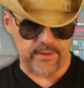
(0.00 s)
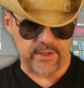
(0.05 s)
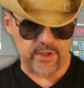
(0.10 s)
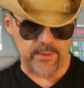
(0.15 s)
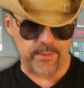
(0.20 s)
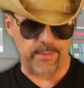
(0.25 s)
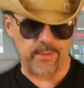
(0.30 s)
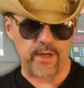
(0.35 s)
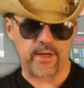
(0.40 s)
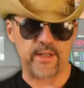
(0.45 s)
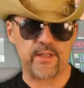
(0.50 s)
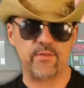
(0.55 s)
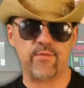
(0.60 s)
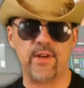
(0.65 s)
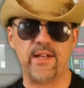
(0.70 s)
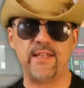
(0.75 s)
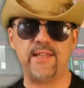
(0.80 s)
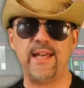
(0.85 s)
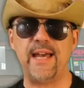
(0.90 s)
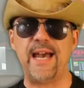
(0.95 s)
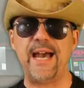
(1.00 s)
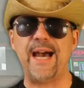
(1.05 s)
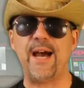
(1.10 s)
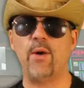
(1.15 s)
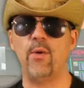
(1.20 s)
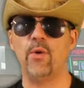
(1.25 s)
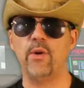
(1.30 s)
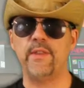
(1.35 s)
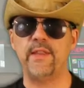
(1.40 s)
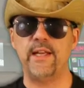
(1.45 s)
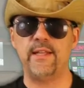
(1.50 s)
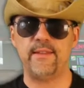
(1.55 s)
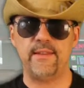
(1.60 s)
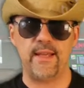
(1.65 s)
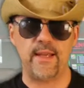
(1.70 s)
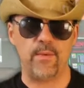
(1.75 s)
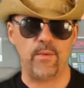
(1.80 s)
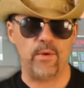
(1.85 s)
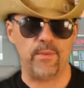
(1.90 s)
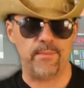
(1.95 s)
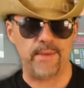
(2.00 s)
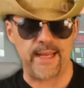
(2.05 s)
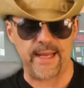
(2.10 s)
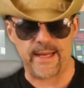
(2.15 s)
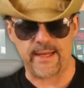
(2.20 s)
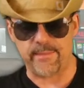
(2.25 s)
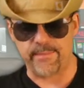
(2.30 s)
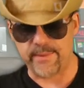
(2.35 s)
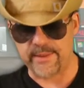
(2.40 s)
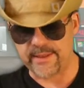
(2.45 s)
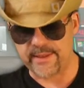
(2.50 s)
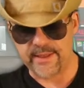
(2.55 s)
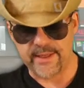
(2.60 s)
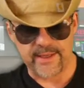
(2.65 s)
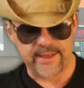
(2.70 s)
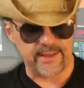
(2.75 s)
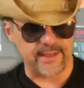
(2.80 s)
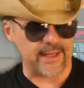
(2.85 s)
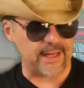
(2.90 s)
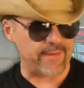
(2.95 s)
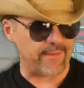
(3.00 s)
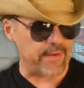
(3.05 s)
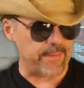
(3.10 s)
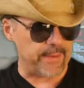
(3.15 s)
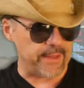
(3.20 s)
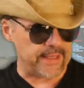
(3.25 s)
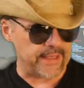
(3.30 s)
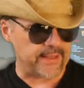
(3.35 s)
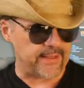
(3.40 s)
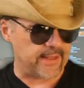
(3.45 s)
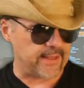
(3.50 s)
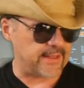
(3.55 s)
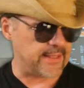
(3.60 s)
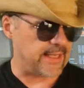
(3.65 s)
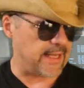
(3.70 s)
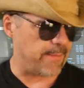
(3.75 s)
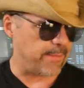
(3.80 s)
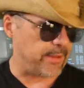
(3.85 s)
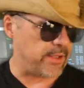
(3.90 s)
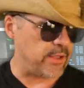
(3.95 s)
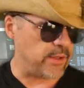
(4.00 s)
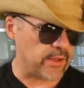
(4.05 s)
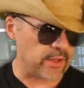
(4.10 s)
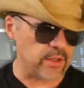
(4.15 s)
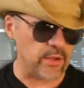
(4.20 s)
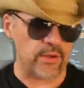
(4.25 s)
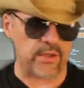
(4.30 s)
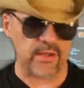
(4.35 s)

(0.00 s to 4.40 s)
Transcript: supermarkets write the hour that they were made, but not everybody does that. But you, you